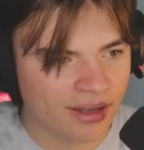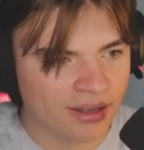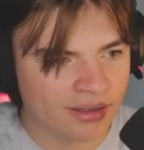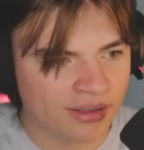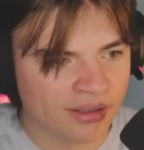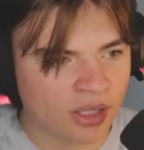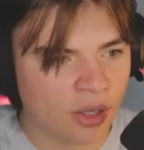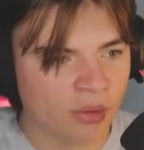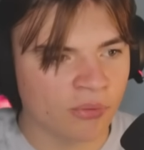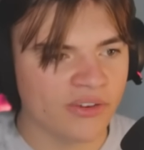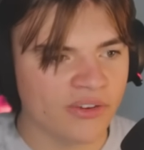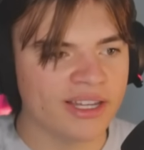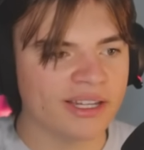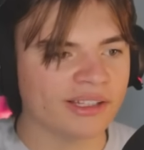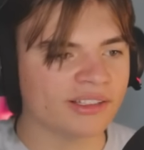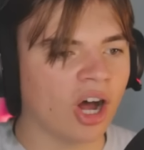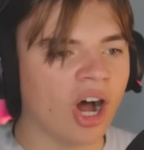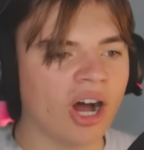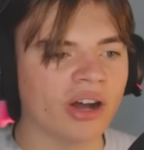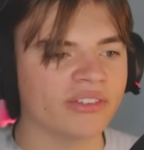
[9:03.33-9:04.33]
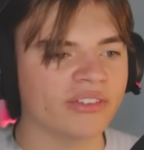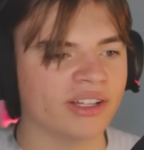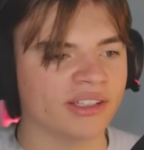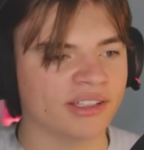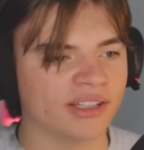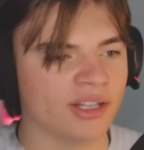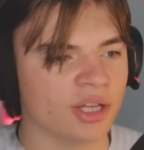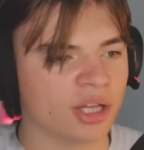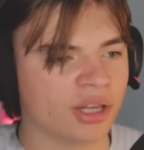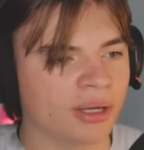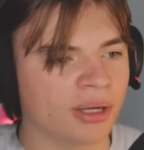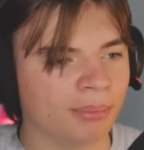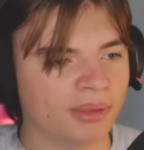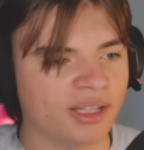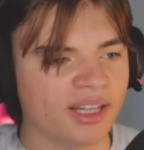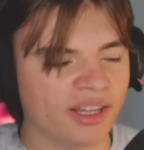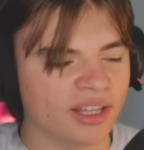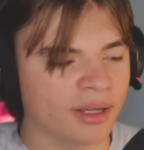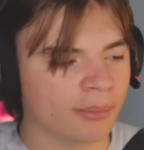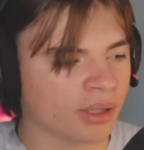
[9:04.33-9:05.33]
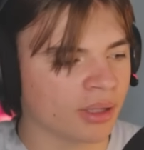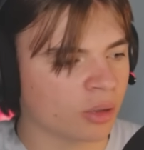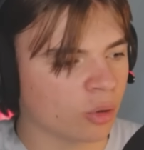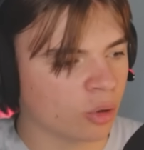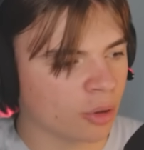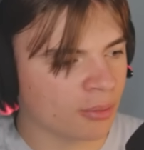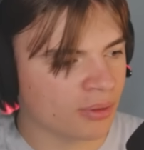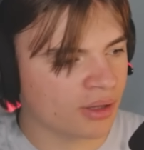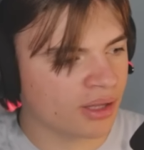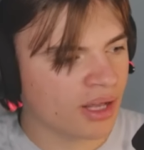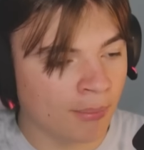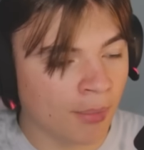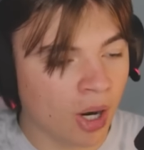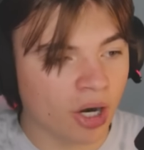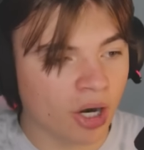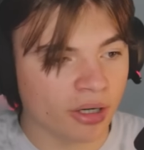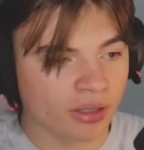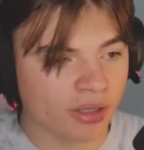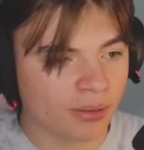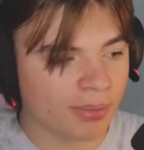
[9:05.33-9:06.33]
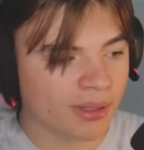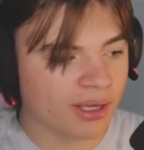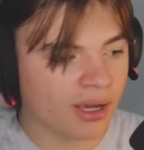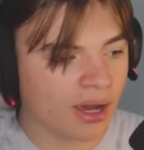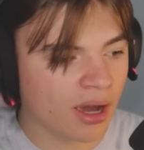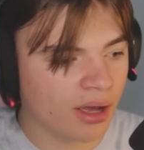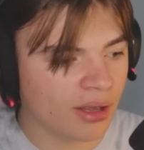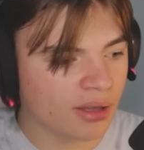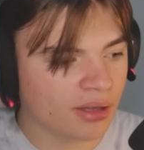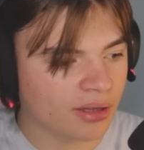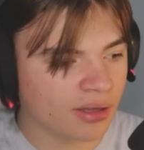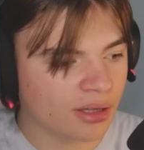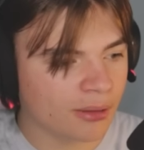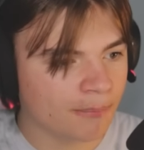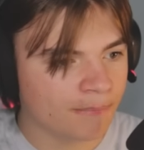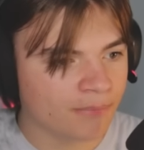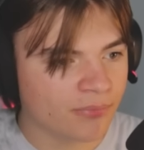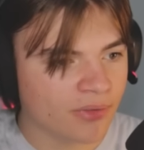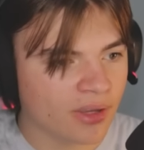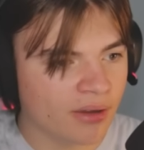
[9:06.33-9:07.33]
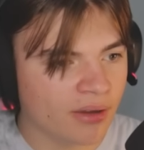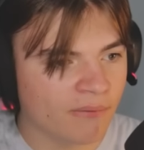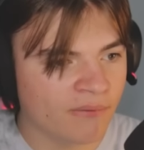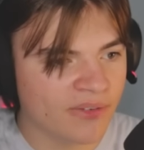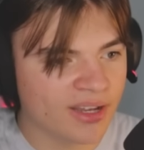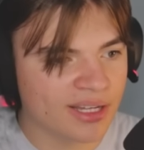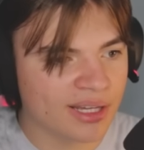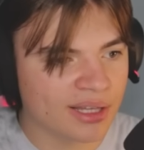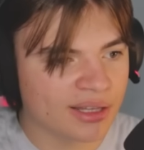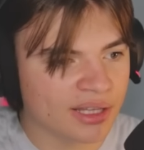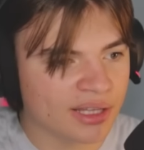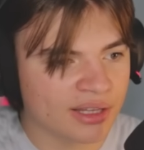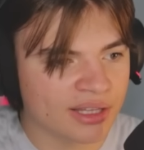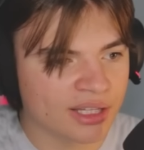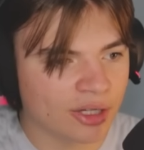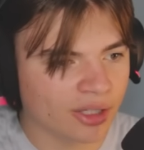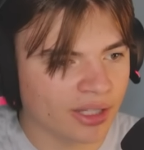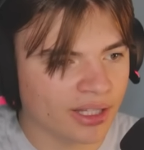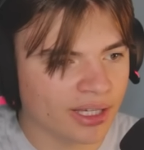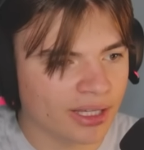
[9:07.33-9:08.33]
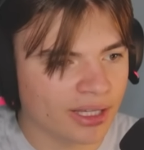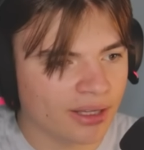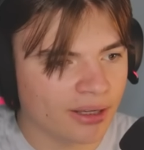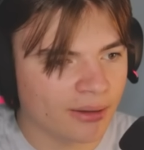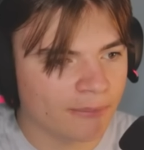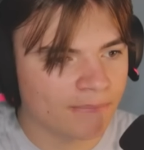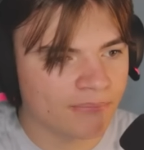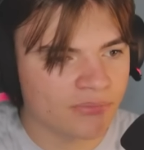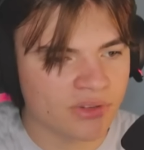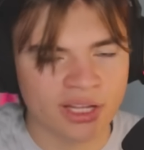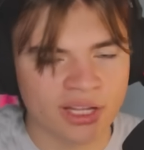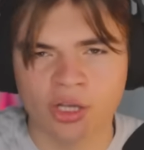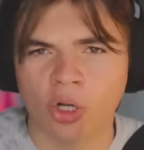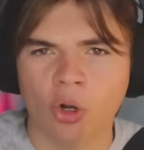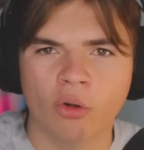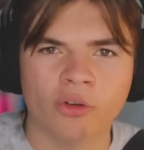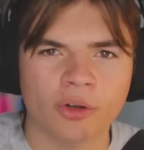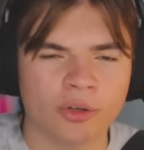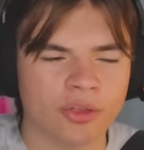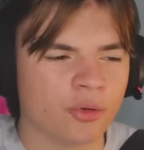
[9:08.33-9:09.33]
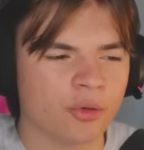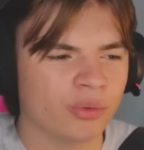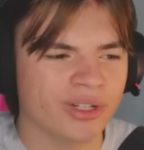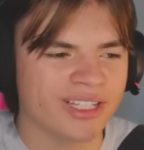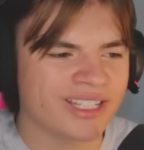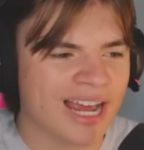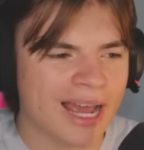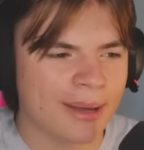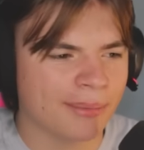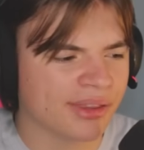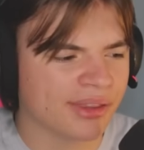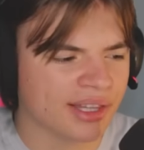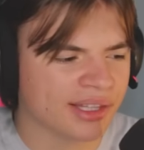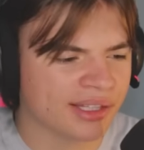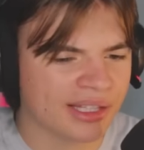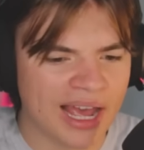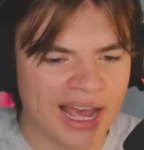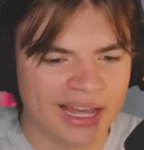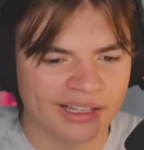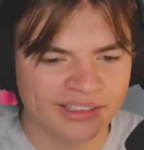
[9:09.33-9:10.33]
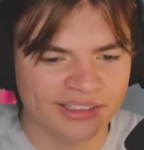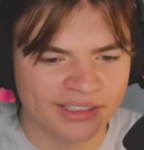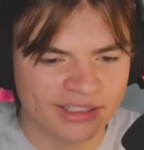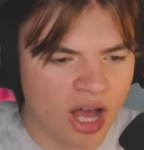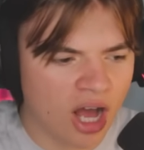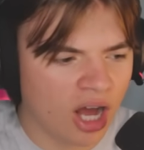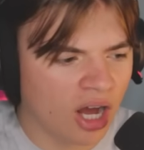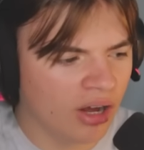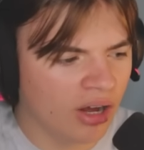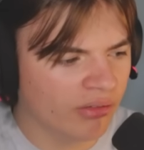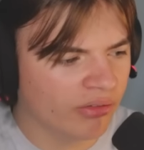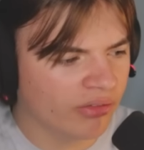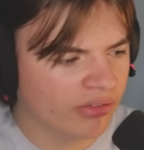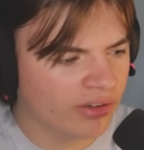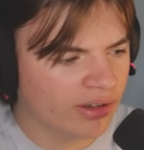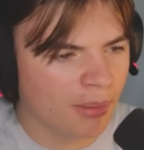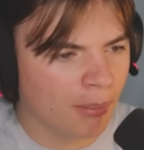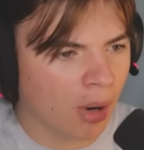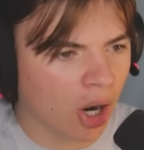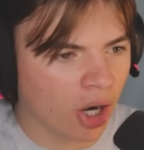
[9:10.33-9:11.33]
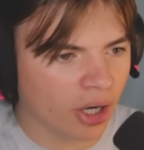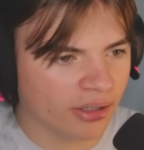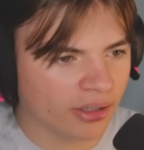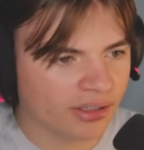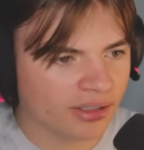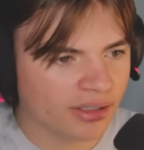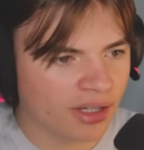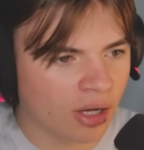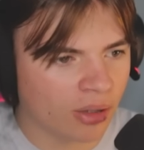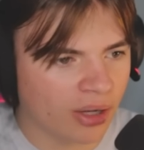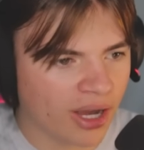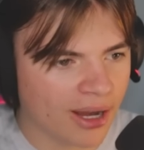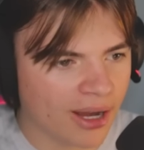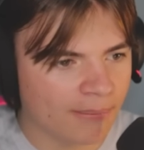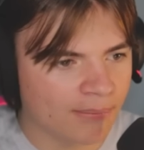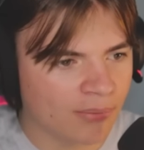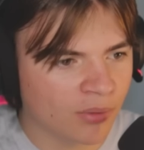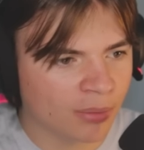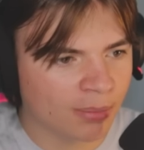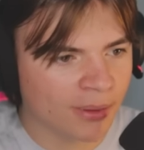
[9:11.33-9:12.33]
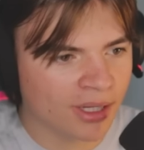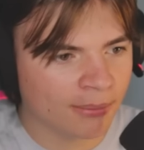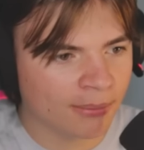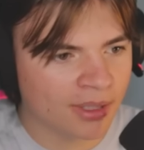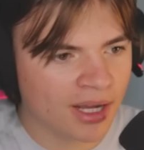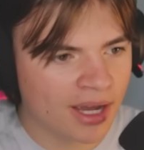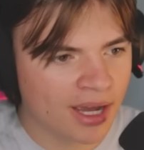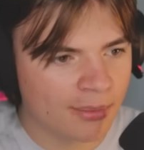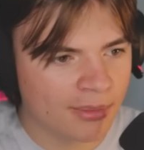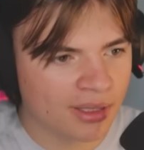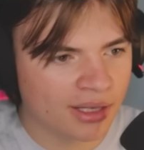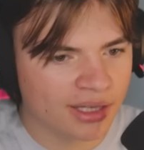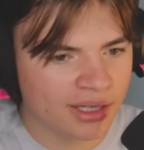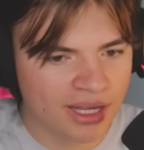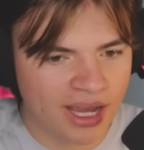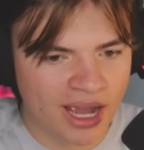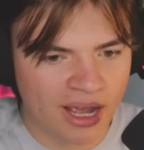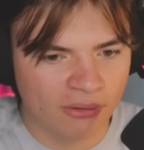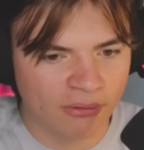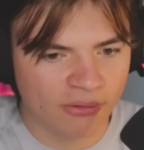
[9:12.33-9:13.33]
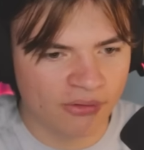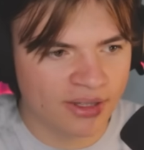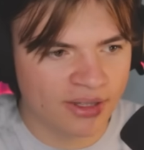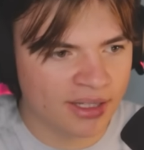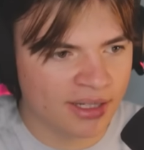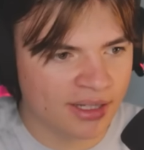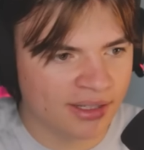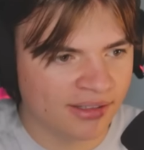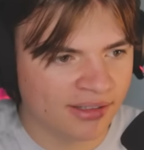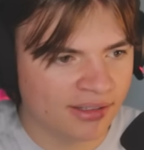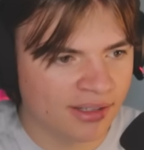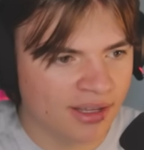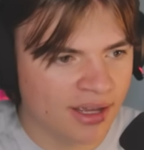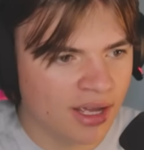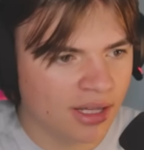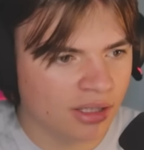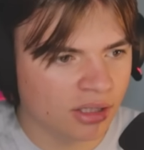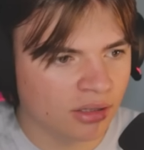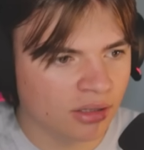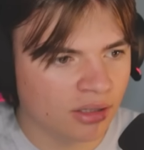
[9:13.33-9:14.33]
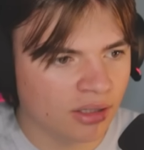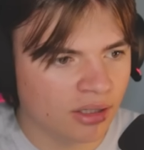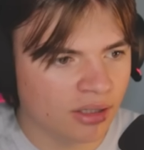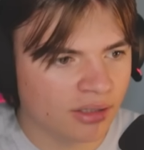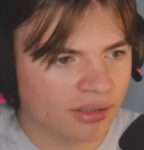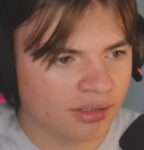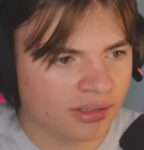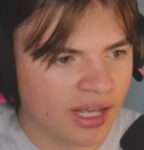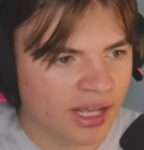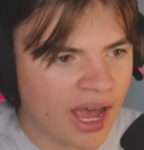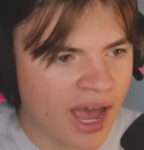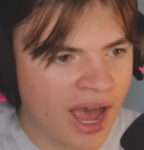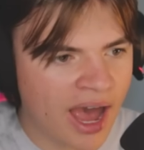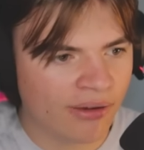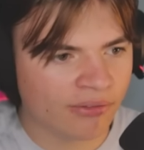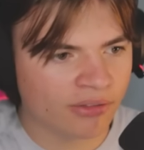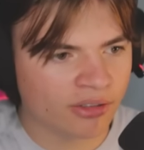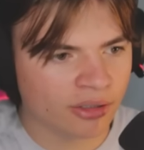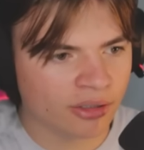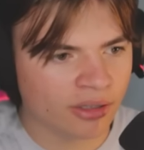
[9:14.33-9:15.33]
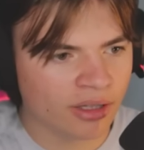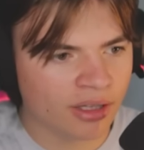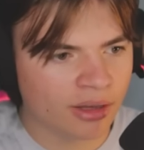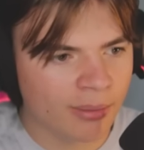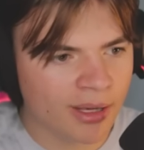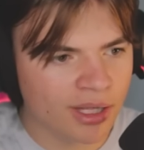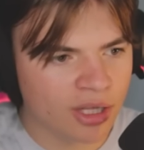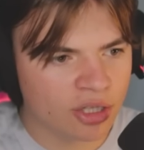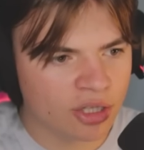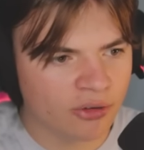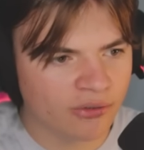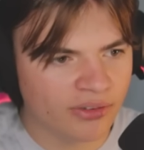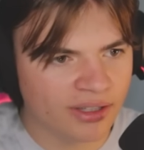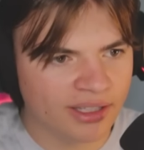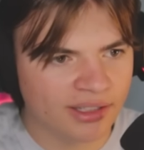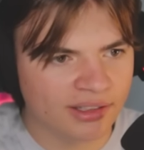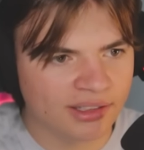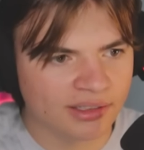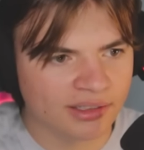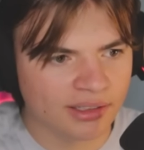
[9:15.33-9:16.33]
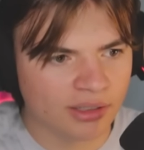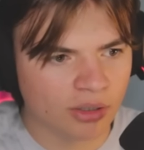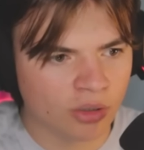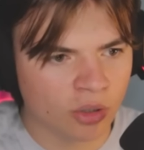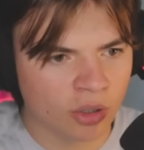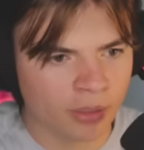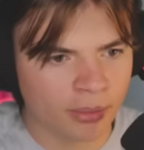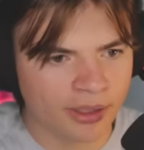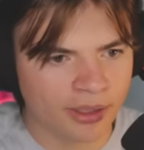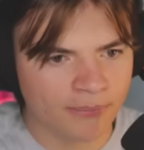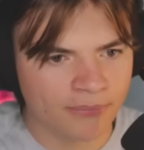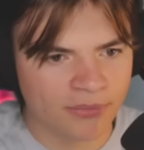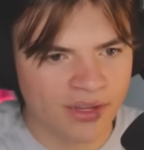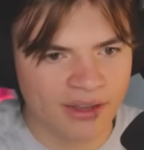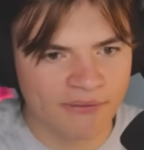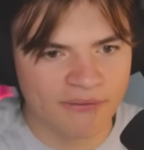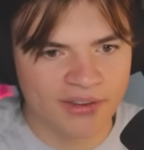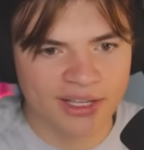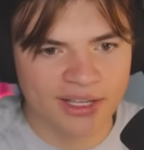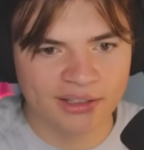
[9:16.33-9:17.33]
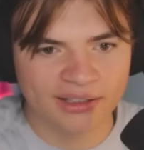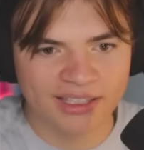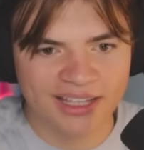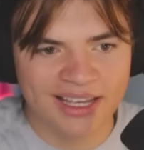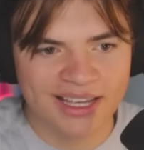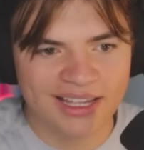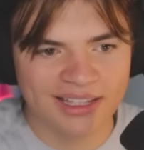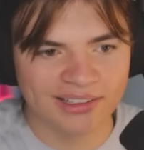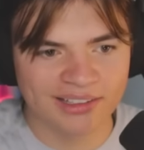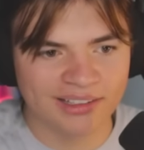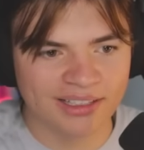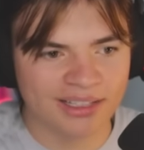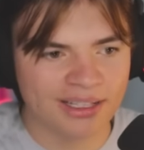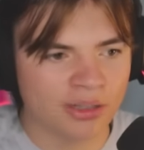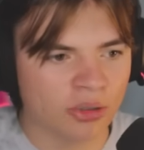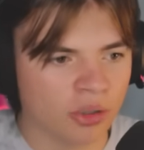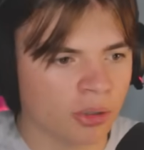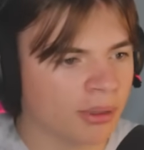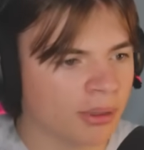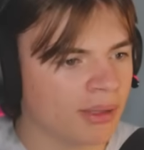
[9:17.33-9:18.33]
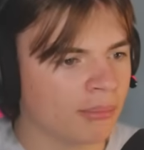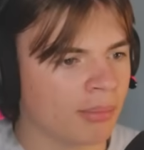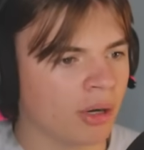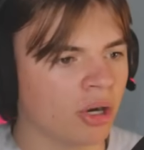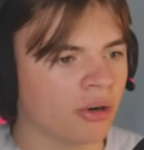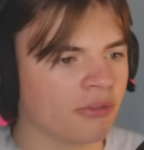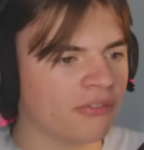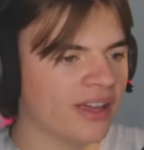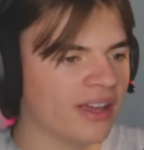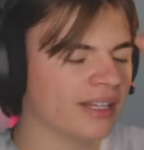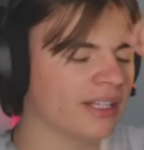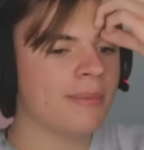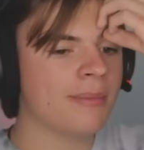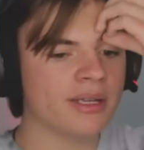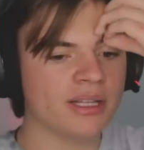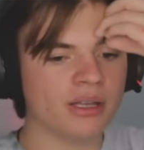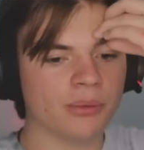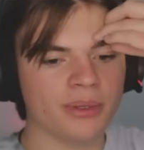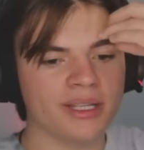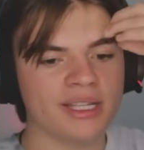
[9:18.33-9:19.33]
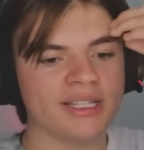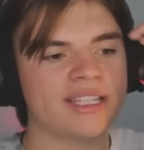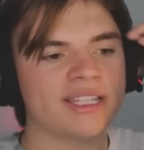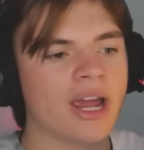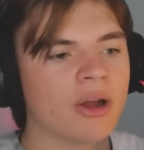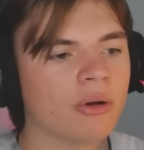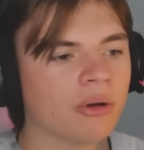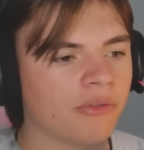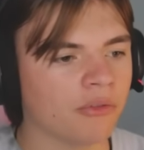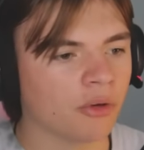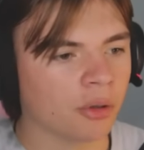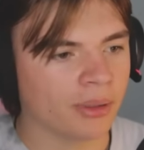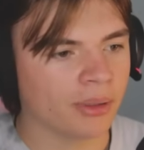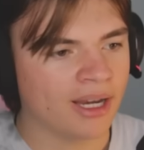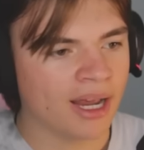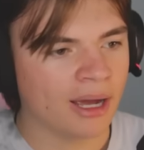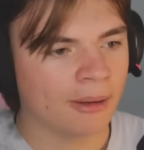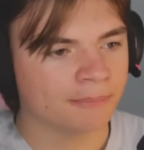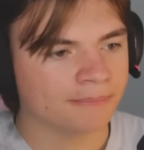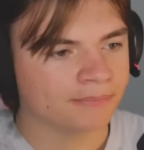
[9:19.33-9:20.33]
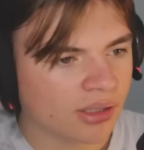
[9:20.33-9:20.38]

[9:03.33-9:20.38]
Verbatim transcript: So Venus obviously just completely absorbs Mars because Venus is nearly, it's over three times the size of Mars. Okay, we'll speed up time and see how Venus looks after. Let's make sure Venus is in orbit. Okay, Venus is in orbit. Perfect. That means we can terraform it now.